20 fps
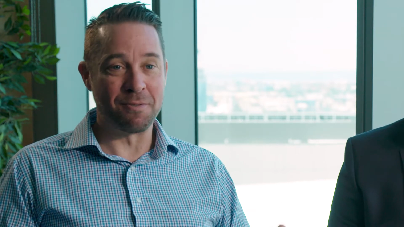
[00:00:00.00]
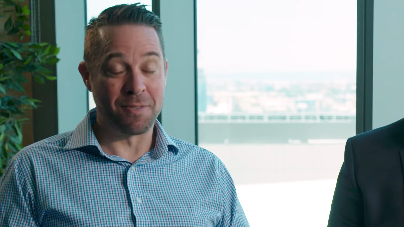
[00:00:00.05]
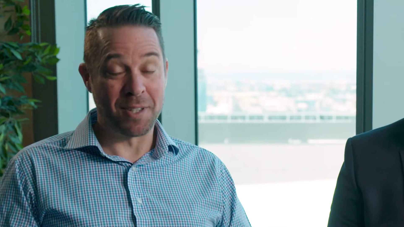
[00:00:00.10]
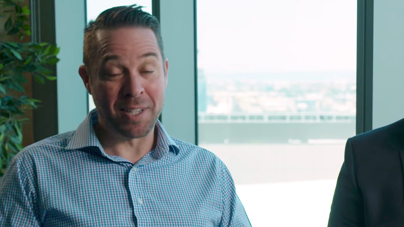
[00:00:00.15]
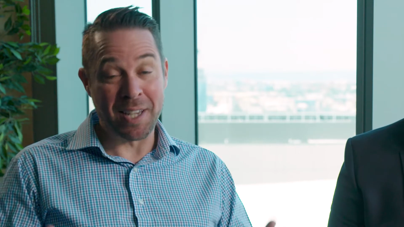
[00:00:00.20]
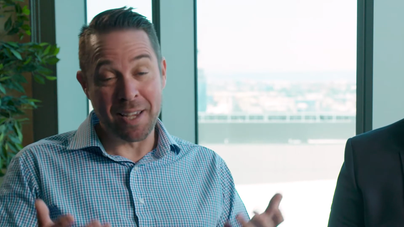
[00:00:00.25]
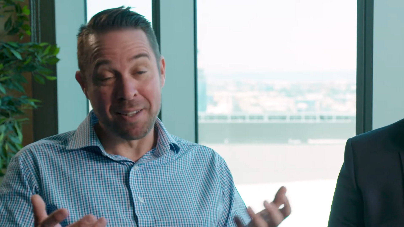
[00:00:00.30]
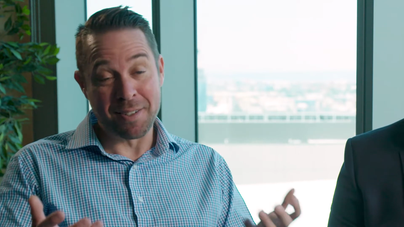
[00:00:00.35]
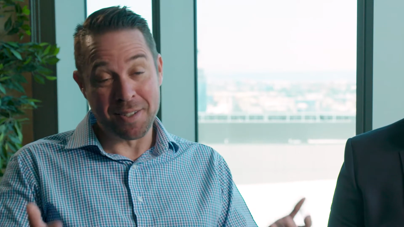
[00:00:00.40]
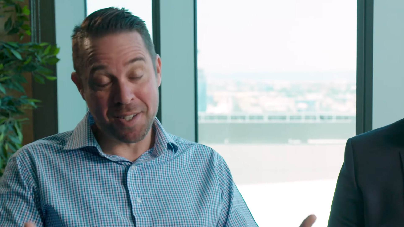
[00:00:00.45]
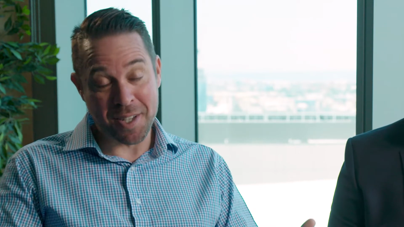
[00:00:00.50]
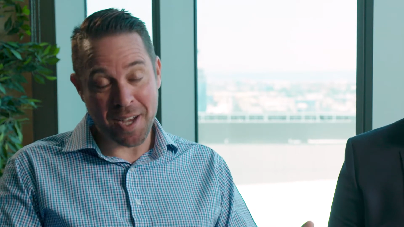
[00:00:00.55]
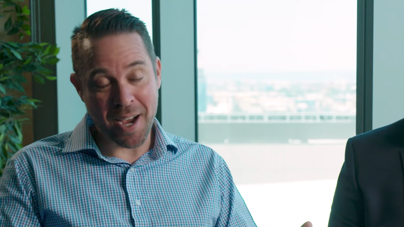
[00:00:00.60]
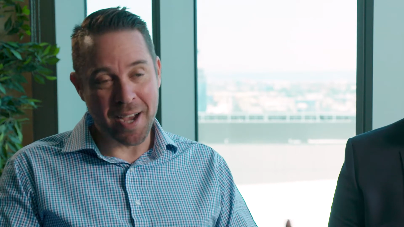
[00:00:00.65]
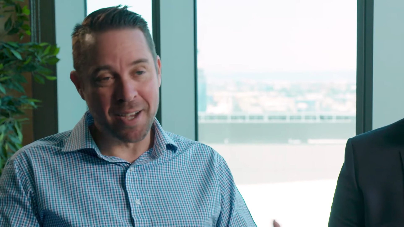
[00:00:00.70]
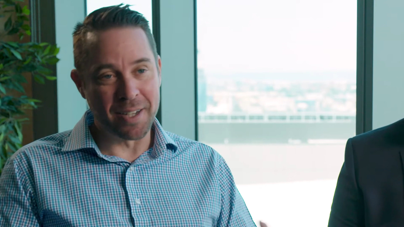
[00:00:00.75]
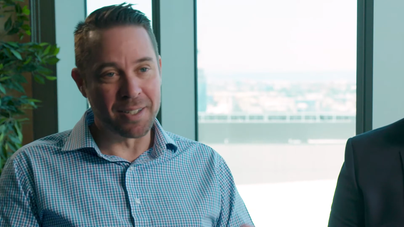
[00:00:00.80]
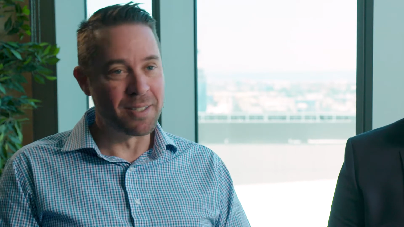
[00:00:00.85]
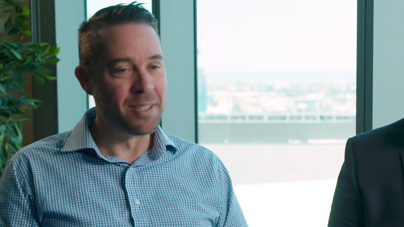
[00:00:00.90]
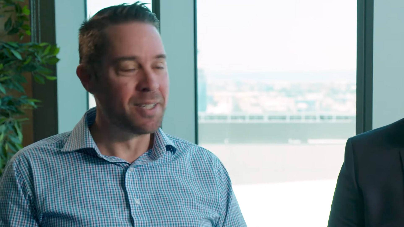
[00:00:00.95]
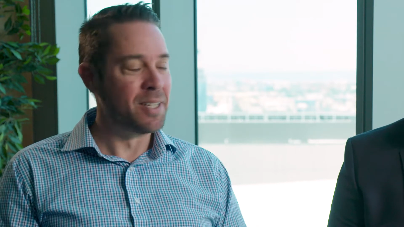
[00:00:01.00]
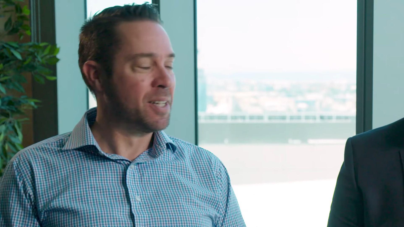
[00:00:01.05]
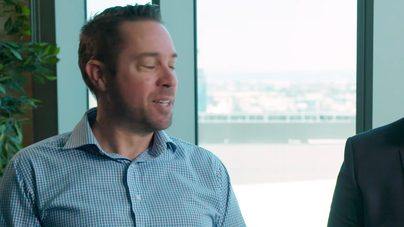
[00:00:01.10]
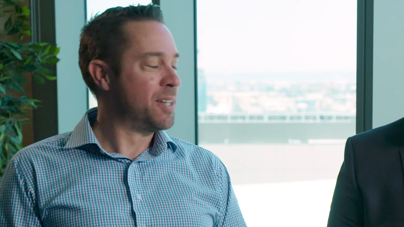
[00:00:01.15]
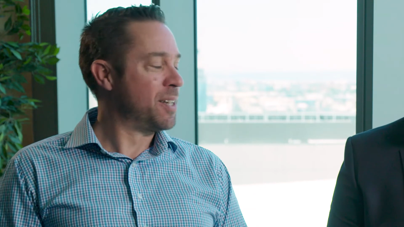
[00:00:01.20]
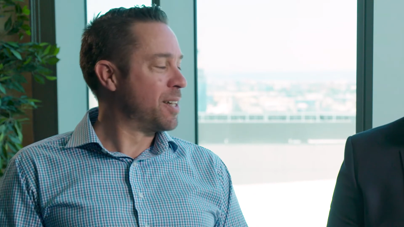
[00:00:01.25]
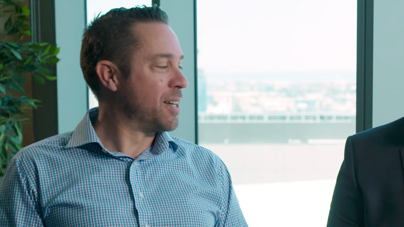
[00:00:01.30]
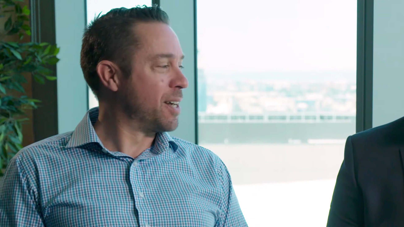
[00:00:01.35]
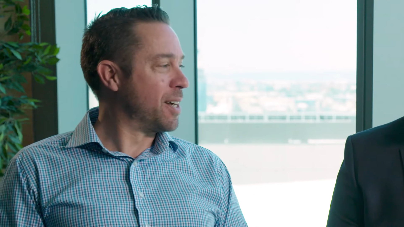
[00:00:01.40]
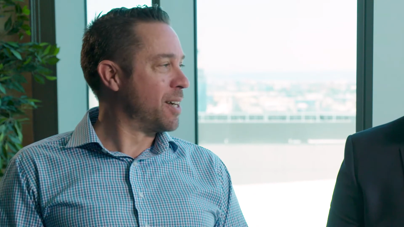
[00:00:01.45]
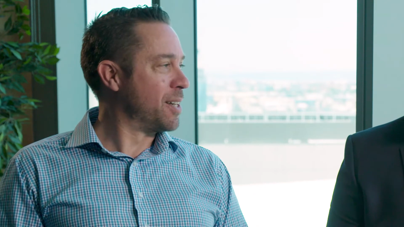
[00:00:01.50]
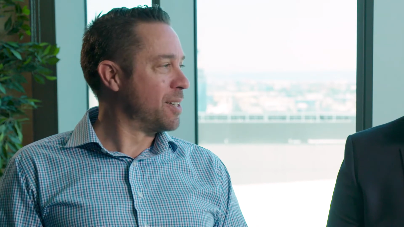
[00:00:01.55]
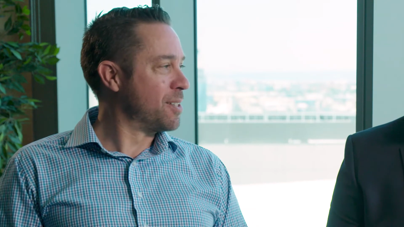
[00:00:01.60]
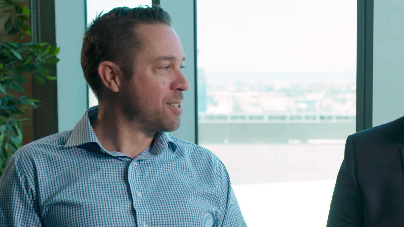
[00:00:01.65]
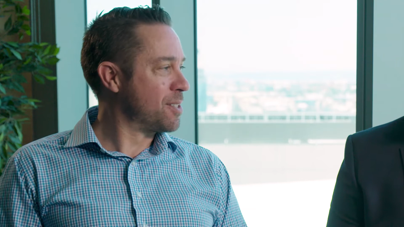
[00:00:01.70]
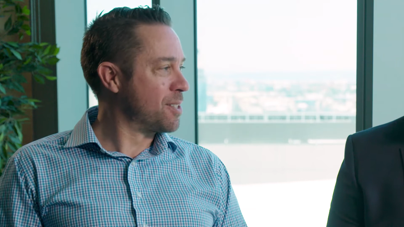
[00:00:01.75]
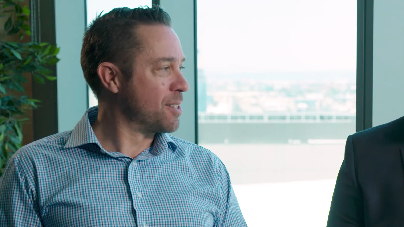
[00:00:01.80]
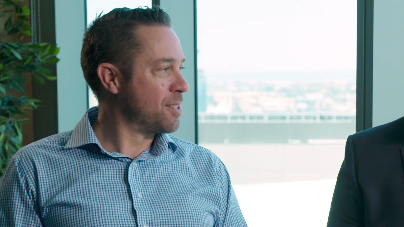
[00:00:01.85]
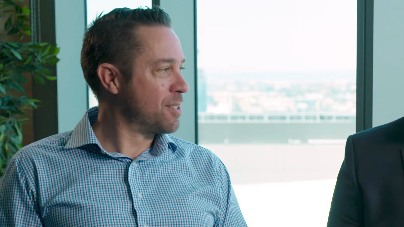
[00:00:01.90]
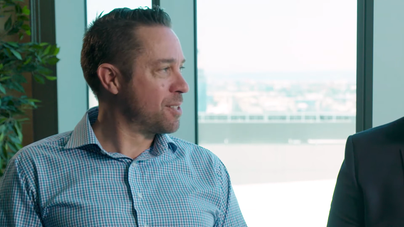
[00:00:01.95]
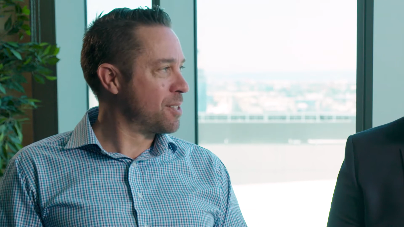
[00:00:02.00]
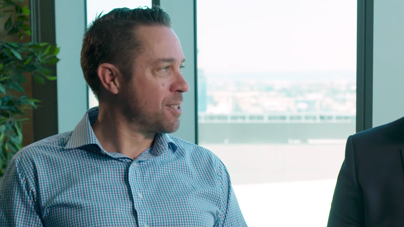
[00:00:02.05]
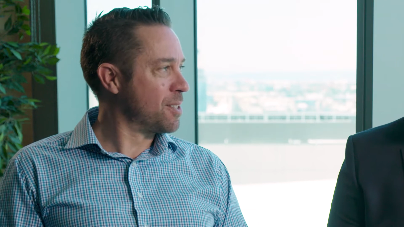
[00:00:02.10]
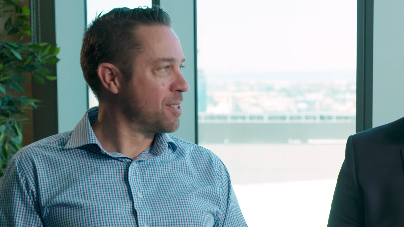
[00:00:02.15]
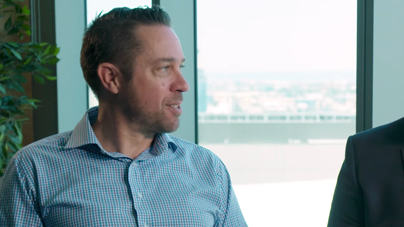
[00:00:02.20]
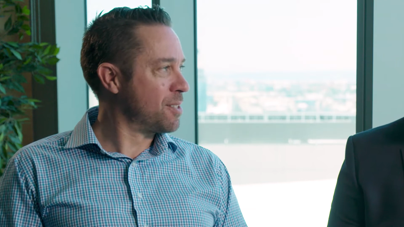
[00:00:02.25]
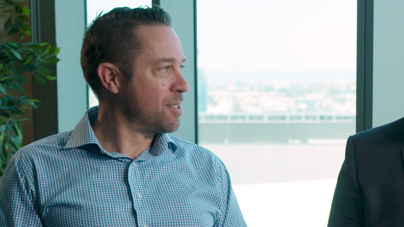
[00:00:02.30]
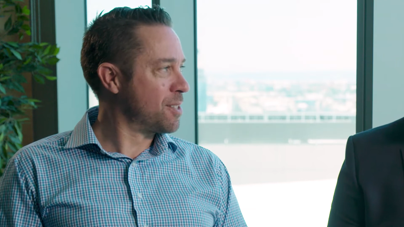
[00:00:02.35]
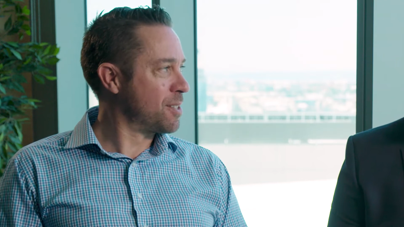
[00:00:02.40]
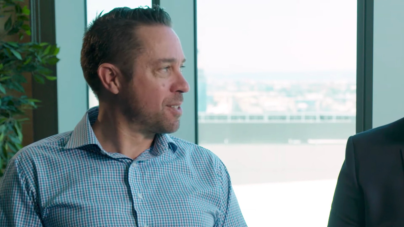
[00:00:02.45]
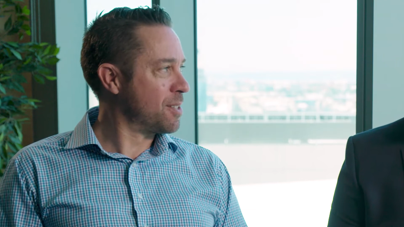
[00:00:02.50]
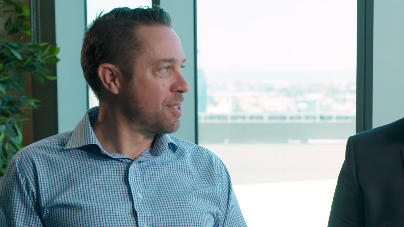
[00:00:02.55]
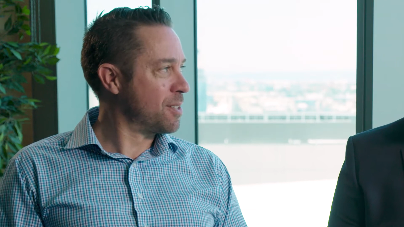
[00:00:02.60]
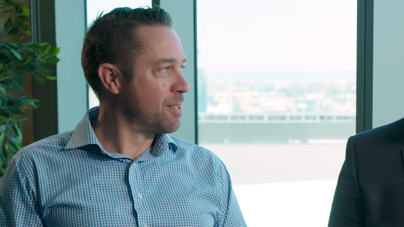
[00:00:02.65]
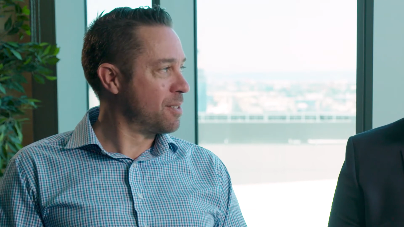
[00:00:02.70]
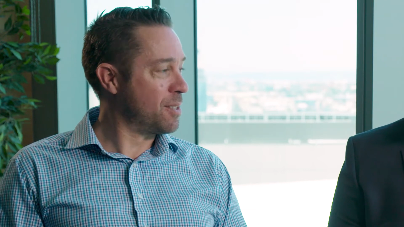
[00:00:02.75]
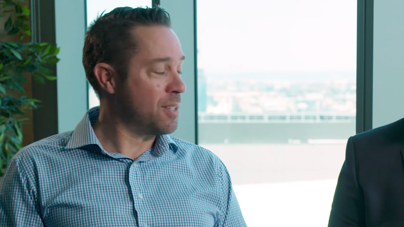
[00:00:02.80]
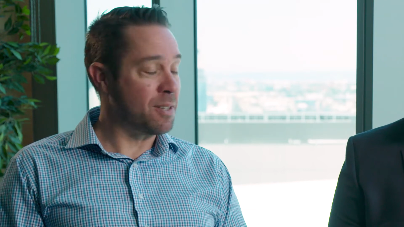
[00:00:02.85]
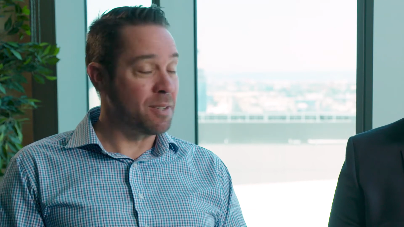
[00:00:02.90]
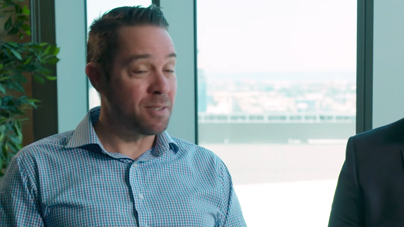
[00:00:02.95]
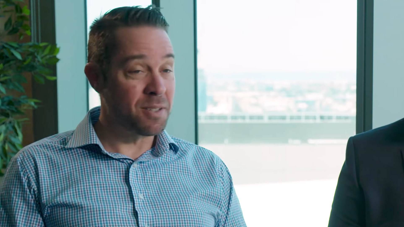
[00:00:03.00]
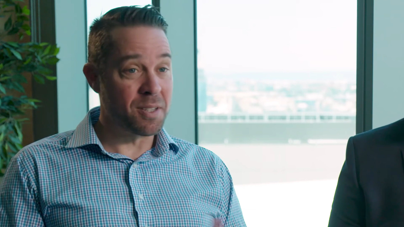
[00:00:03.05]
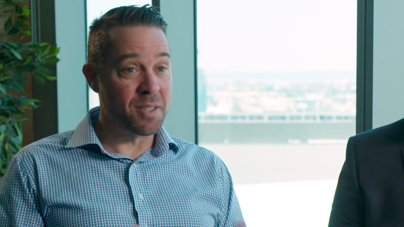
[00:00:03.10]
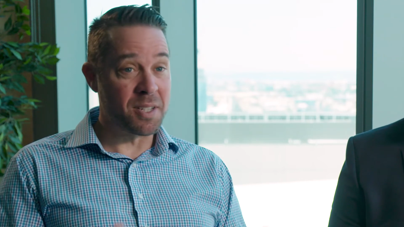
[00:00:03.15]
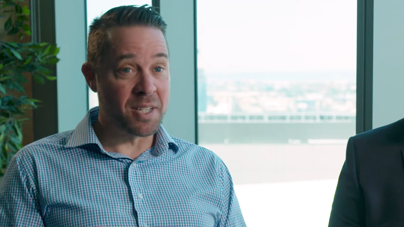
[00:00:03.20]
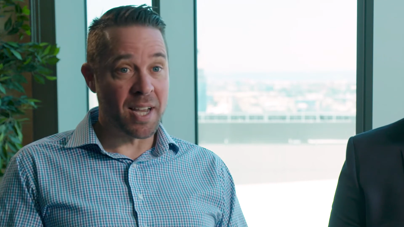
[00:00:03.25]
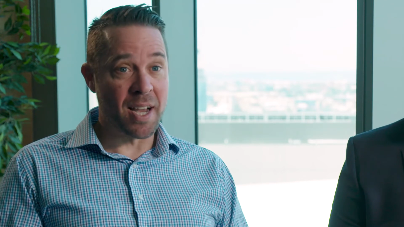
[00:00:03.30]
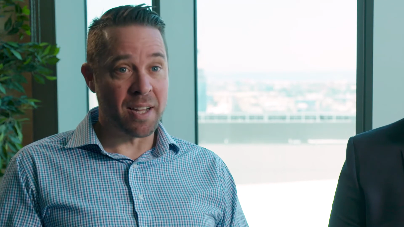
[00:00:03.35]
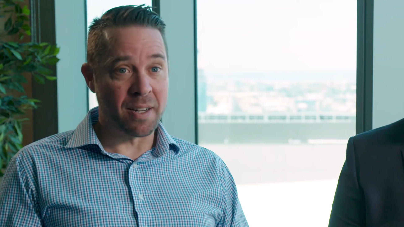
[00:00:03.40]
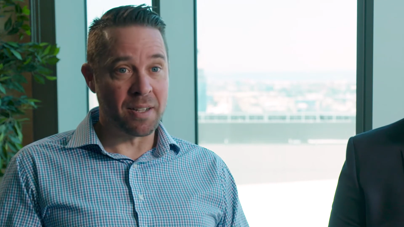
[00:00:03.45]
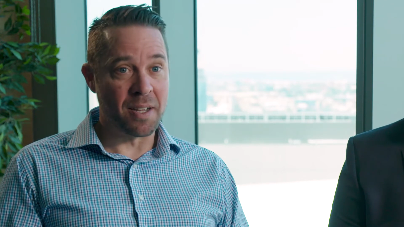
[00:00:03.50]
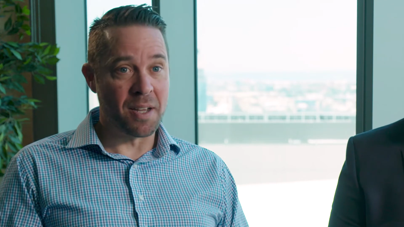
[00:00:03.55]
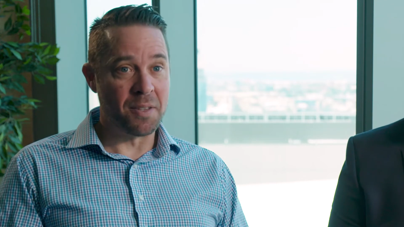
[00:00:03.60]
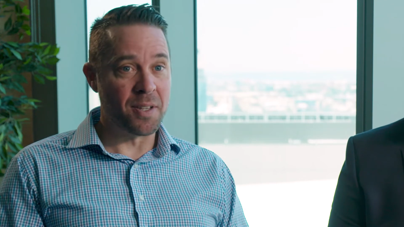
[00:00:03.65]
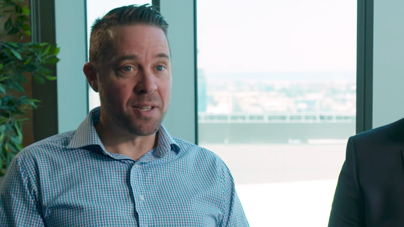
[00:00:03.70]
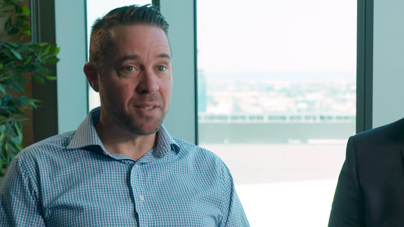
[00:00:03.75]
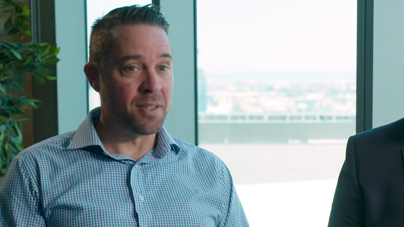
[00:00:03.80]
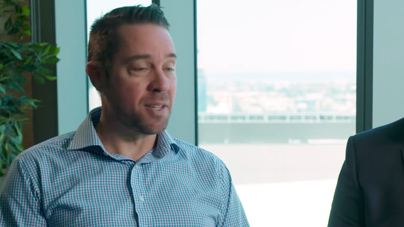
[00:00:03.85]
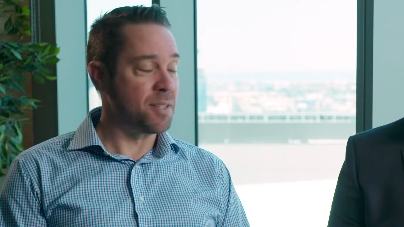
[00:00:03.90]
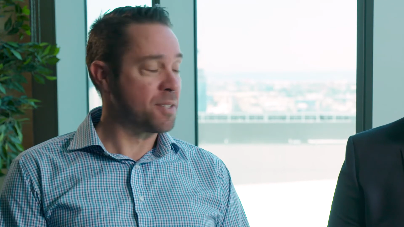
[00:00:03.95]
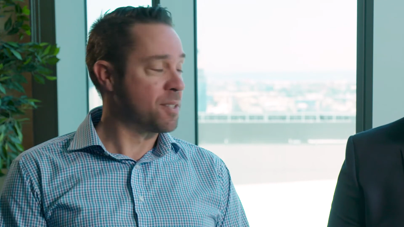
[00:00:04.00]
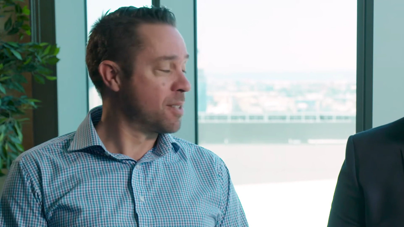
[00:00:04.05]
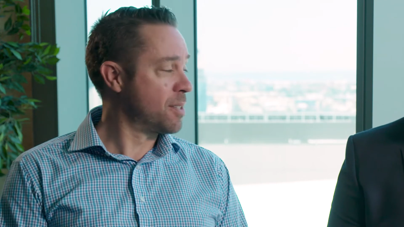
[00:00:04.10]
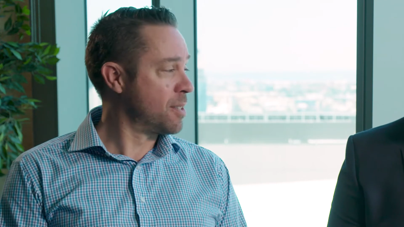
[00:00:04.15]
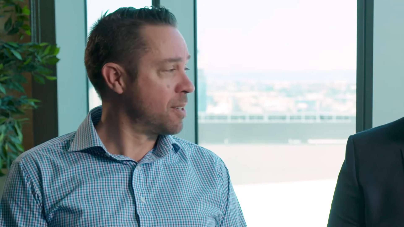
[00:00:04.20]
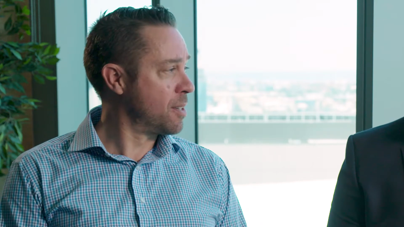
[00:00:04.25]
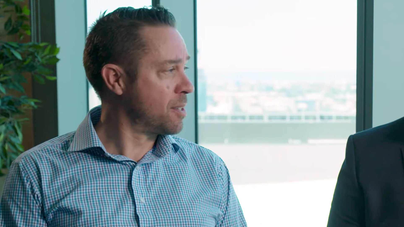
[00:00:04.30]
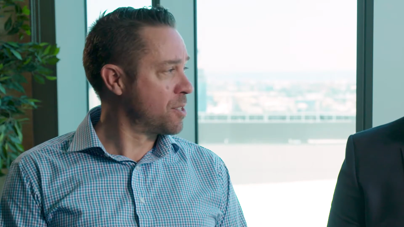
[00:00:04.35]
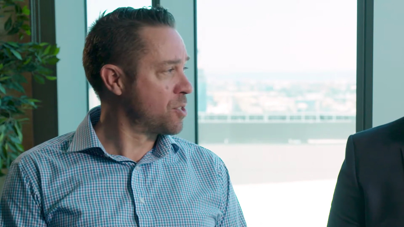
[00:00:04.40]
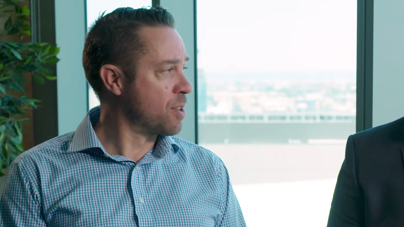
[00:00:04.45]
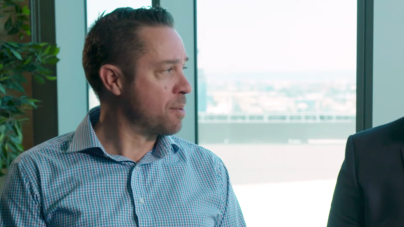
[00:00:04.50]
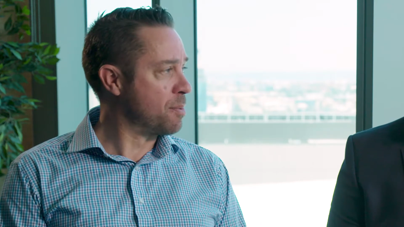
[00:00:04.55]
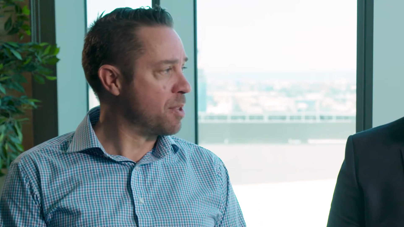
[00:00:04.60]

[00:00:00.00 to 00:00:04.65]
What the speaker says: again, scale to the data, and that's extremely